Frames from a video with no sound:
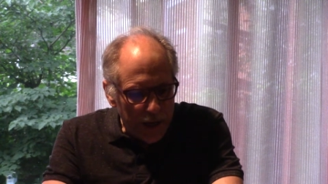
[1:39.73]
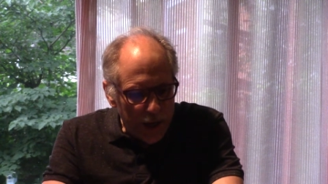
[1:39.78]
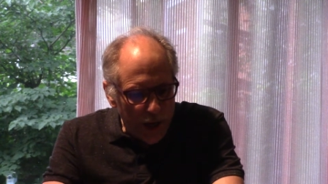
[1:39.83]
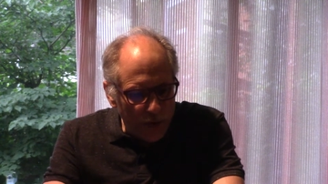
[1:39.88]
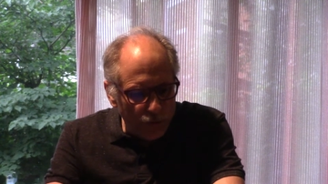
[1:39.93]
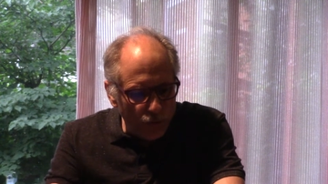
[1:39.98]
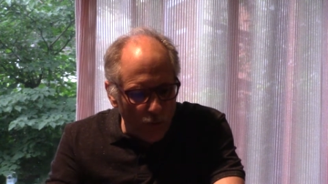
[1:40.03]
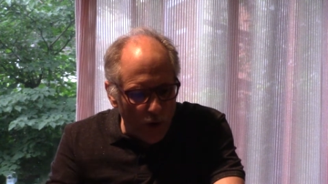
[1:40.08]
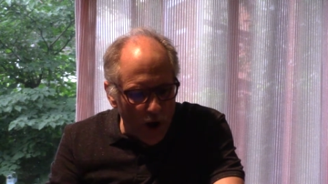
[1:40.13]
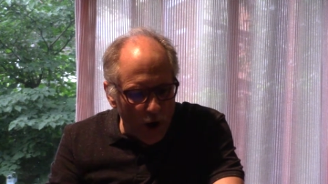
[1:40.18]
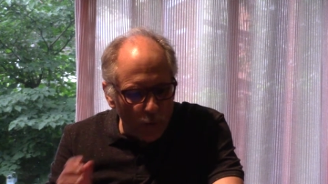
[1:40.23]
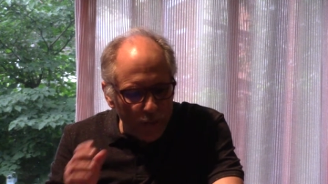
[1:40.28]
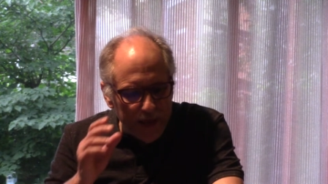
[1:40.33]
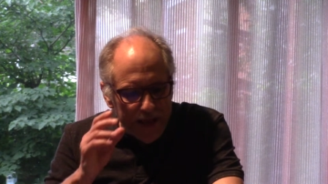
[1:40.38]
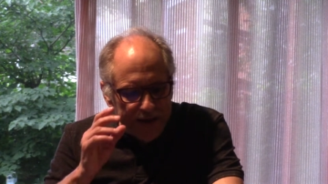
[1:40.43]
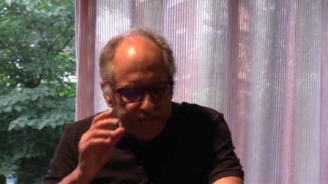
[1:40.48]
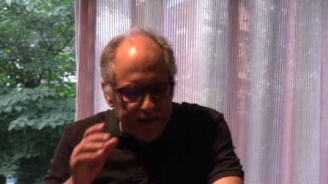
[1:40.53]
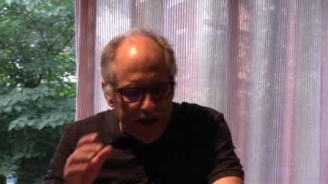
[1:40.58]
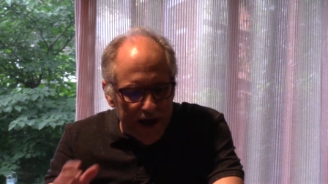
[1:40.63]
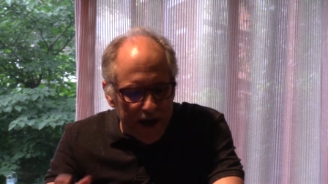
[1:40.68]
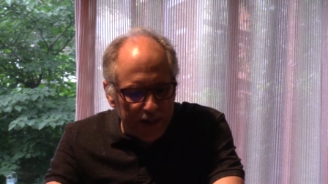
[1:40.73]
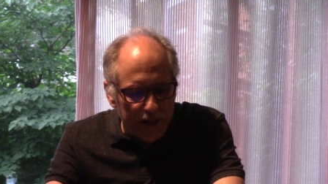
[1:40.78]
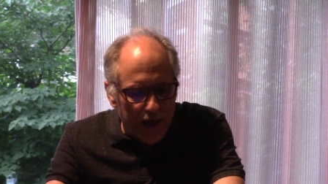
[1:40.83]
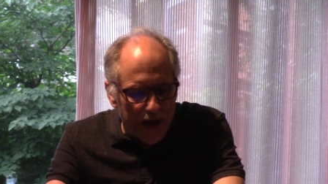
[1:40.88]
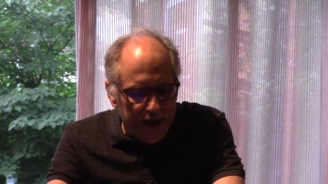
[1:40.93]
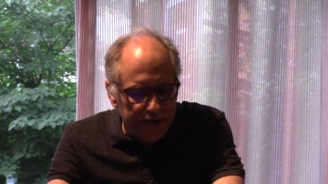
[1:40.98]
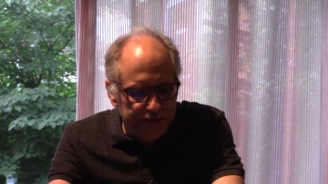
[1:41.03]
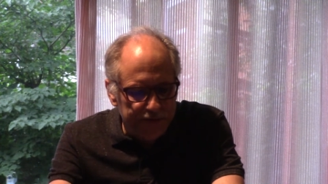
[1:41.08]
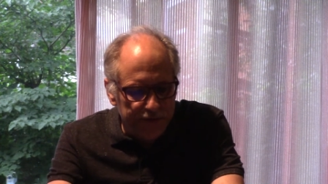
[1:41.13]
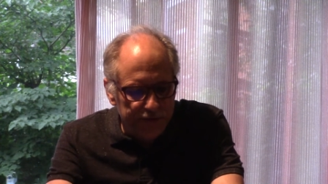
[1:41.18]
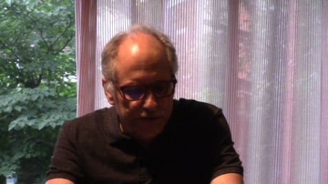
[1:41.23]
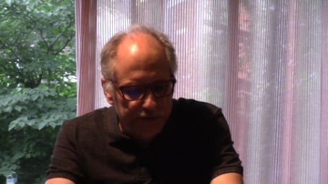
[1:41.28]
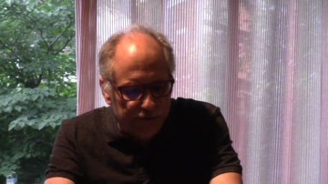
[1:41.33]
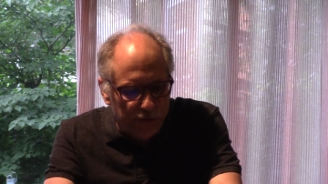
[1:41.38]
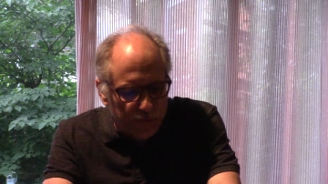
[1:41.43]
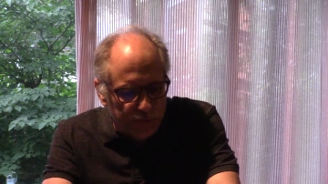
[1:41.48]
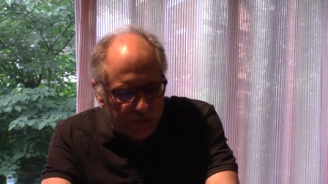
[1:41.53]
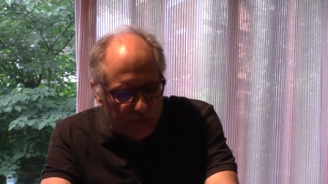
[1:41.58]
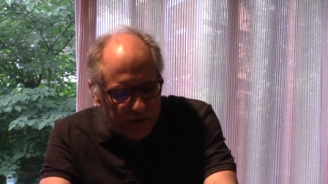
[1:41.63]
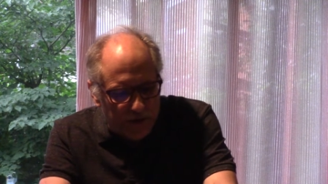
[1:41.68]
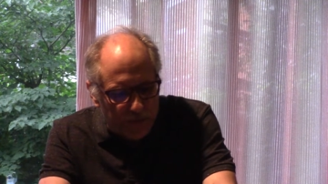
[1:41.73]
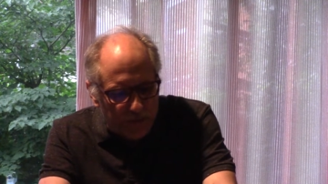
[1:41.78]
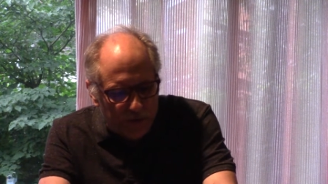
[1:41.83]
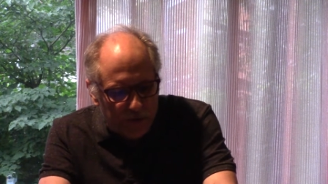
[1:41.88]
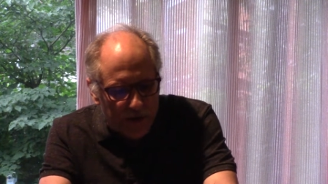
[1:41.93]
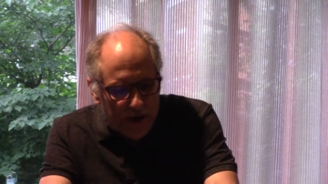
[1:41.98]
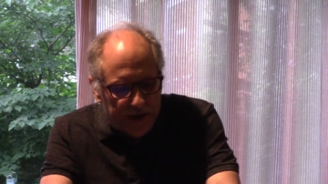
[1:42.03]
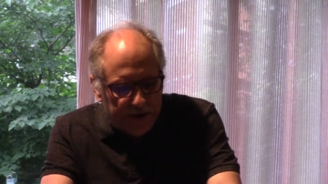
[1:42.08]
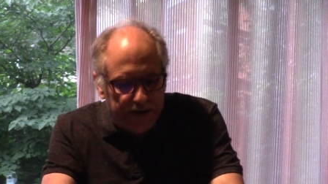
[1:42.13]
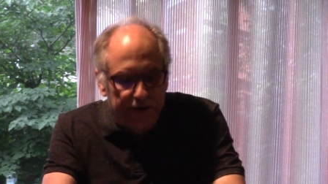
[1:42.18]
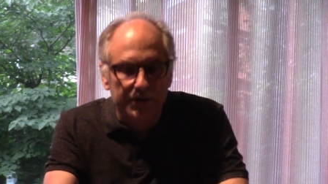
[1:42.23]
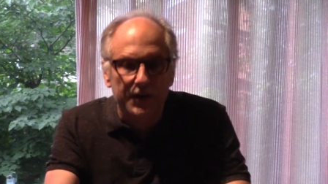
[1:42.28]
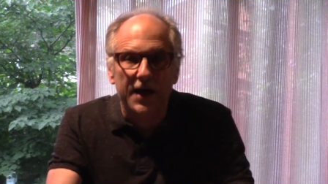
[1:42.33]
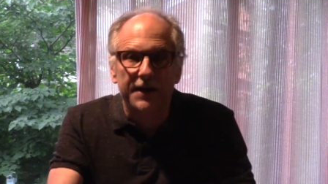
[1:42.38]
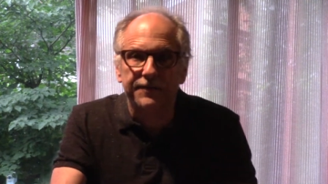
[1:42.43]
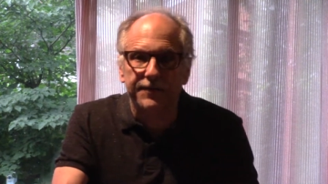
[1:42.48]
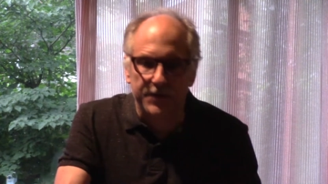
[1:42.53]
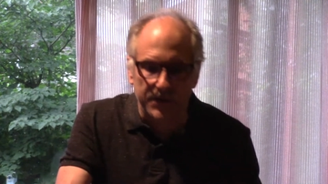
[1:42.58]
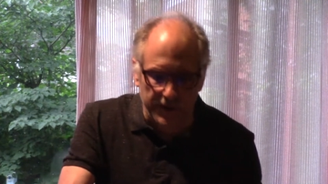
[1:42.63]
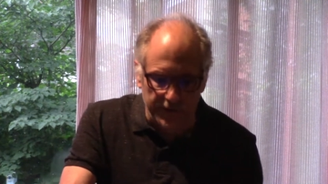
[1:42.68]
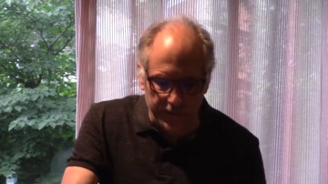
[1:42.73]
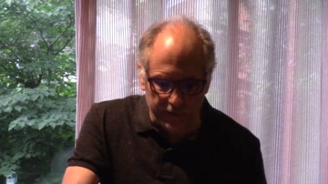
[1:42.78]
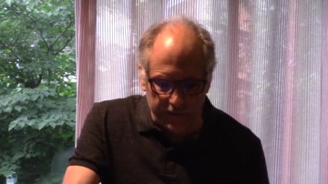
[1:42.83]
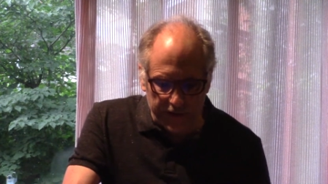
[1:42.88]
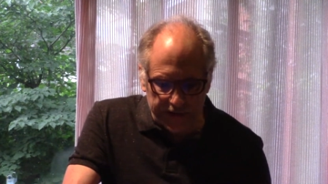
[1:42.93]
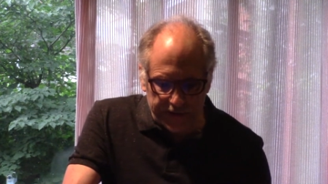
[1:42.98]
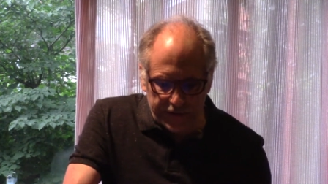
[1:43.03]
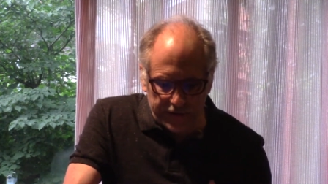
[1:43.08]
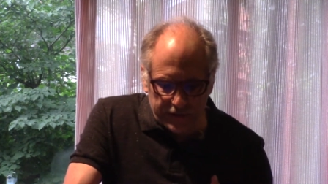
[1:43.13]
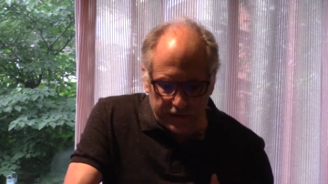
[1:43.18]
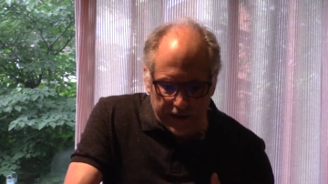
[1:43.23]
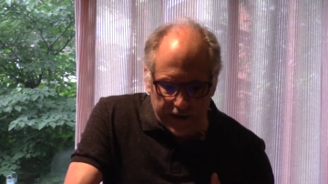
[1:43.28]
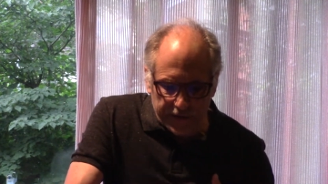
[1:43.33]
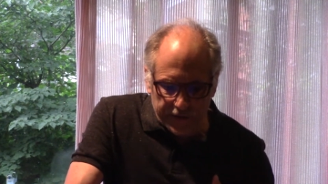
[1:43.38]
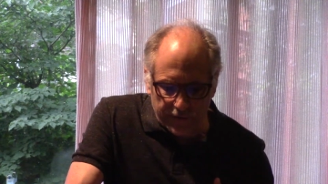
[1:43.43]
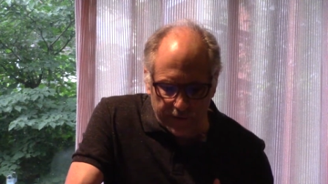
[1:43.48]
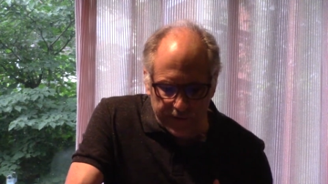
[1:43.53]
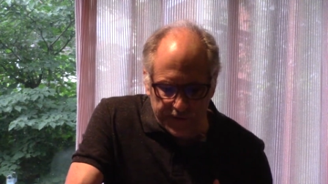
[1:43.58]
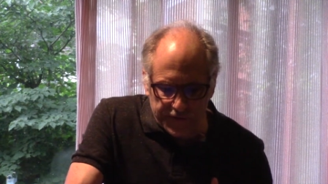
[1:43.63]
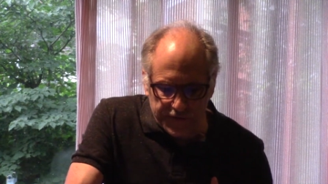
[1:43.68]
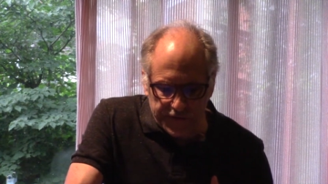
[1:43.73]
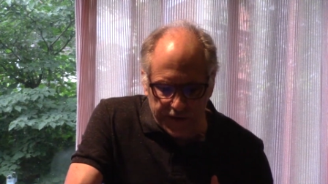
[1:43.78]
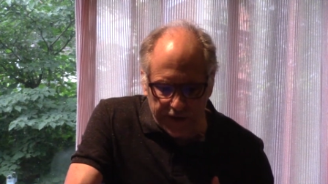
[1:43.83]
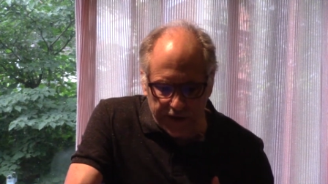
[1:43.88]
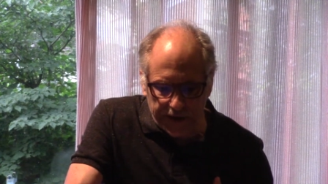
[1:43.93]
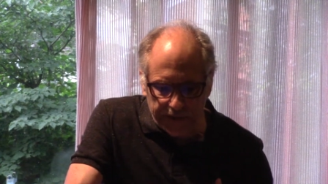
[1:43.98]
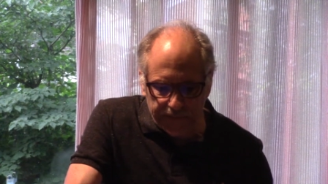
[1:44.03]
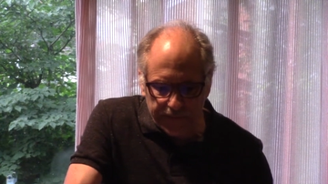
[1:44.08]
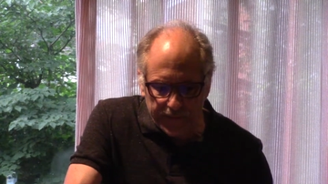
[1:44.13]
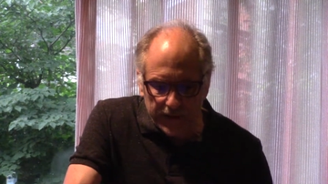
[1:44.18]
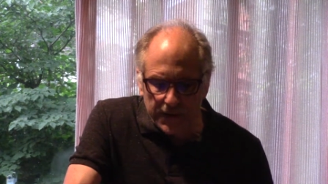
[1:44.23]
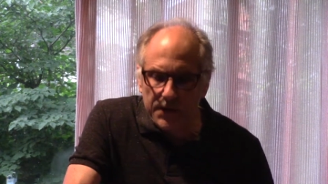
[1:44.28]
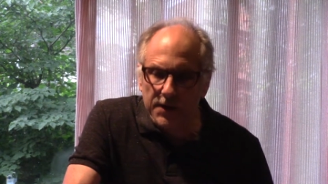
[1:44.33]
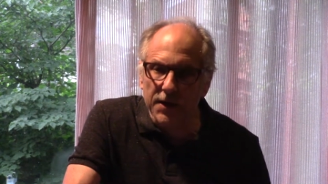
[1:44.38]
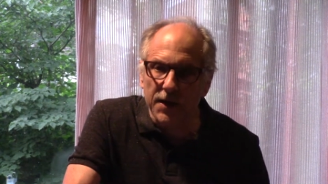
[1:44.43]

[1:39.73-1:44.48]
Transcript: And while we have allies in the social democratic left in the legislature and city,